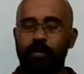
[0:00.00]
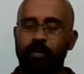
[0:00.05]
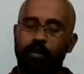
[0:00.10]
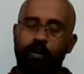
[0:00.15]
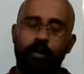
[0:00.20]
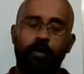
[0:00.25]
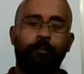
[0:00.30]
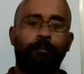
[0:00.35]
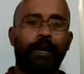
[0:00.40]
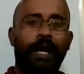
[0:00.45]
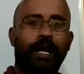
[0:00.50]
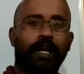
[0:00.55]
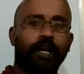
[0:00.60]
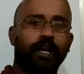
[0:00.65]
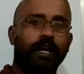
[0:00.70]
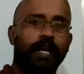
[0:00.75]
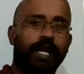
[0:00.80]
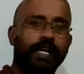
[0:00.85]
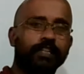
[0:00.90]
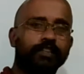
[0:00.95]
on
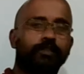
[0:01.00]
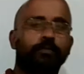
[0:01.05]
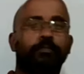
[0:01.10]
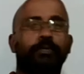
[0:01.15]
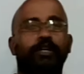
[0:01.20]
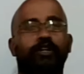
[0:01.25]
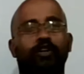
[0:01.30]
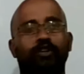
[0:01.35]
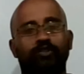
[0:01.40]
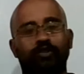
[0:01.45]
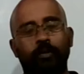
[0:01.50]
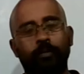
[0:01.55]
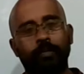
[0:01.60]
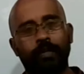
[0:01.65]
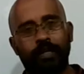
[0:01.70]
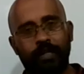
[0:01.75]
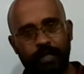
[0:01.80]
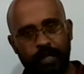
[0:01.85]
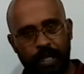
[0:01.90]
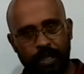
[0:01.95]
parallel lines because
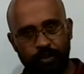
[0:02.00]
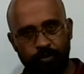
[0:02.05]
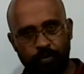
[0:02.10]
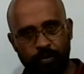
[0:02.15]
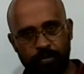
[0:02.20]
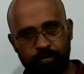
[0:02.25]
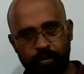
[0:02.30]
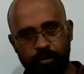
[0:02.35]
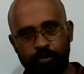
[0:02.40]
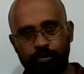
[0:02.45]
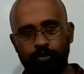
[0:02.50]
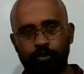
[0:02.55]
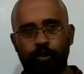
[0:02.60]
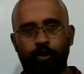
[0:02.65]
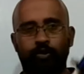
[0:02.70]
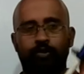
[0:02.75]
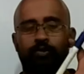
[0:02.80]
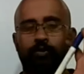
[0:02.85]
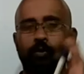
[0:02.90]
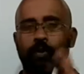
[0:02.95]
of transversal.
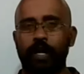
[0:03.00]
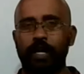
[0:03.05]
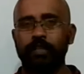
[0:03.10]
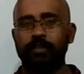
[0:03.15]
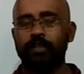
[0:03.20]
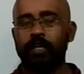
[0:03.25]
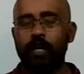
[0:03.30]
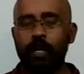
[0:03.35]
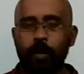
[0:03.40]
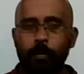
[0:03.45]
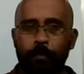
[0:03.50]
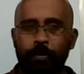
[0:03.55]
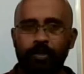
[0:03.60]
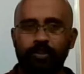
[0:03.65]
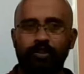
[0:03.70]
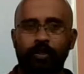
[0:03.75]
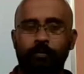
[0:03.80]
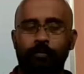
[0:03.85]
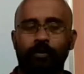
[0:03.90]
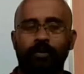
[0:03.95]
So students,
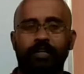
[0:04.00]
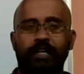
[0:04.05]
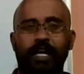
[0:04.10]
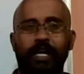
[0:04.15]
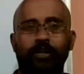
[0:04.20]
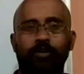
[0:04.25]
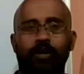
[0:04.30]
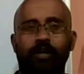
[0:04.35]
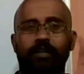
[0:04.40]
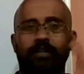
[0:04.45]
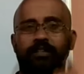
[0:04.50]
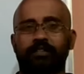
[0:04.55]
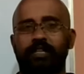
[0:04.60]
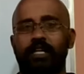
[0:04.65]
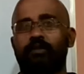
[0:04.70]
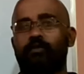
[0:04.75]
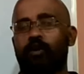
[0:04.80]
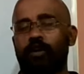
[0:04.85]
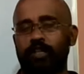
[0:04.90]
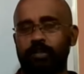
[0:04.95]
first of all try to
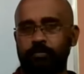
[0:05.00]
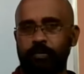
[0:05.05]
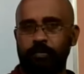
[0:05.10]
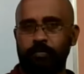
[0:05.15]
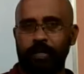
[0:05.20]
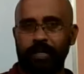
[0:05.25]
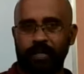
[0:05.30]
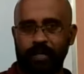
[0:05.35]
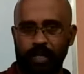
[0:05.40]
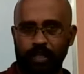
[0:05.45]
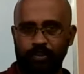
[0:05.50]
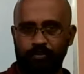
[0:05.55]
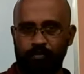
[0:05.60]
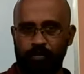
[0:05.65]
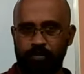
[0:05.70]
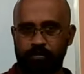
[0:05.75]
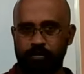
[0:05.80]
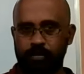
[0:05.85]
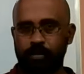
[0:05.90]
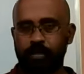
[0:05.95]
understand what is meant by
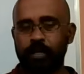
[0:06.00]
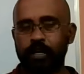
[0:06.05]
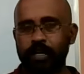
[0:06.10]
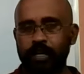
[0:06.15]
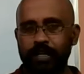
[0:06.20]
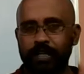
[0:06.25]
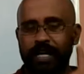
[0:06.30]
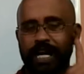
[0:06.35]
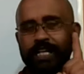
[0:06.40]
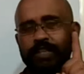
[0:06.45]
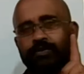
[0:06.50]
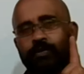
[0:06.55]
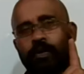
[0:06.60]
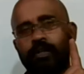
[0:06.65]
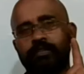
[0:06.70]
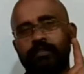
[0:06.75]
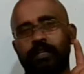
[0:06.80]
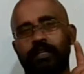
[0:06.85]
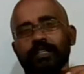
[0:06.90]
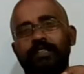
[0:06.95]
transversal.
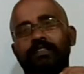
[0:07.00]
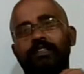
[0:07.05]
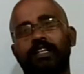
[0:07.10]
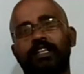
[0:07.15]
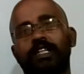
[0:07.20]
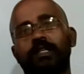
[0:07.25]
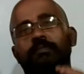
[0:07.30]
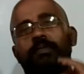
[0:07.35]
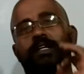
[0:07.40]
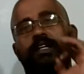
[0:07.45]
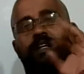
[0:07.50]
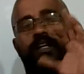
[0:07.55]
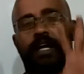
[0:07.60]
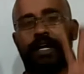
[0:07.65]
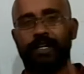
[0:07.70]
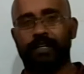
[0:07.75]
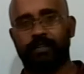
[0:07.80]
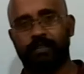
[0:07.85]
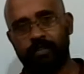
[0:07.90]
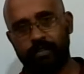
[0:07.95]
Transversal is nothing but a
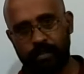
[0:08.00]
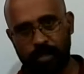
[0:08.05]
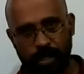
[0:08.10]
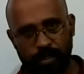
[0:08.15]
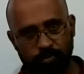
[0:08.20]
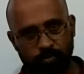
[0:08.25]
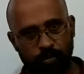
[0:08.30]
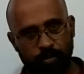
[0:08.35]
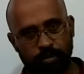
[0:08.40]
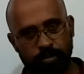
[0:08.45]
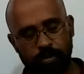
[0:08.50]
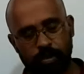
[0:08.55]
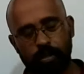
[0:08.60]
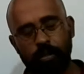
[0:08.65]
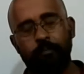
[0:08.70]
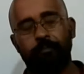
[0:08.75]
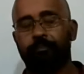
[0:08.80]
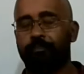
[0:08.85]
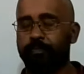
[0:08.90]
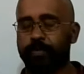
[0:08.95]
line.
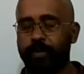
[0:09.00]
Transversal